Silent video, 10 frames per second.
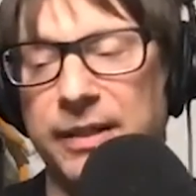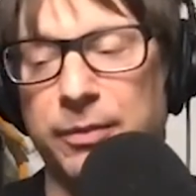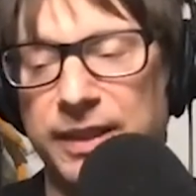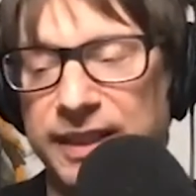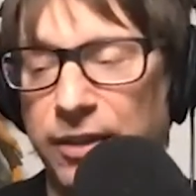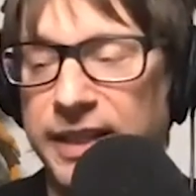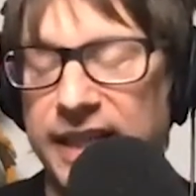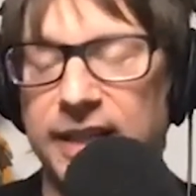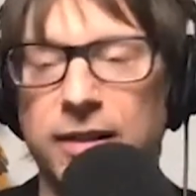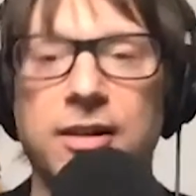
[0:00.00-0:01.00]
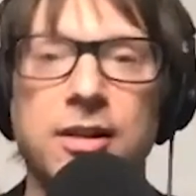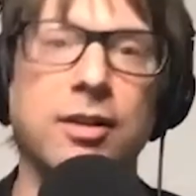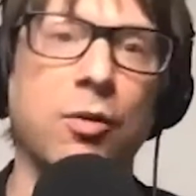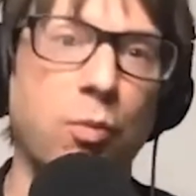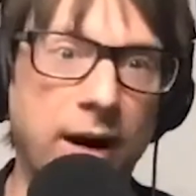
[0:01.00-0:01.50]
and to be
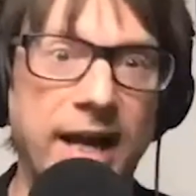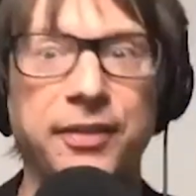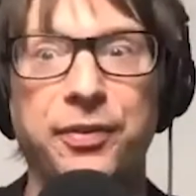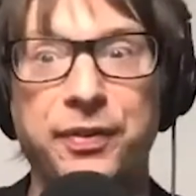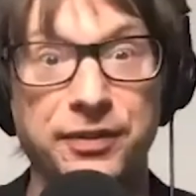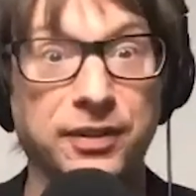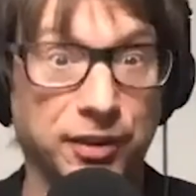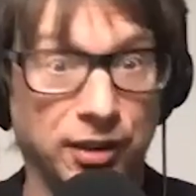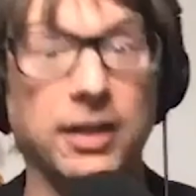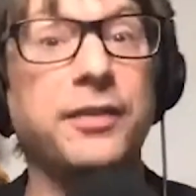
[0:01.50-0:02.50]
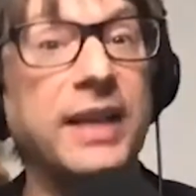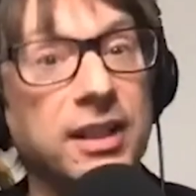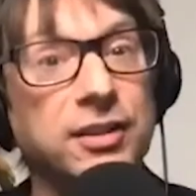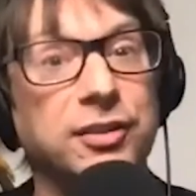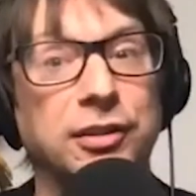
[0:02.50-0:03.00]
resilient when th-
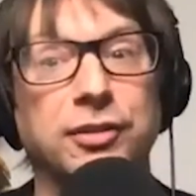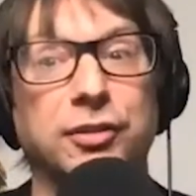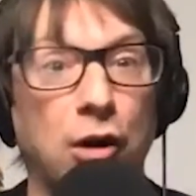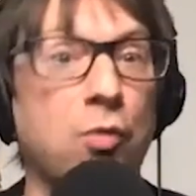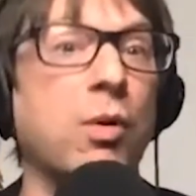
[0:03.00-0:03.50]
certain things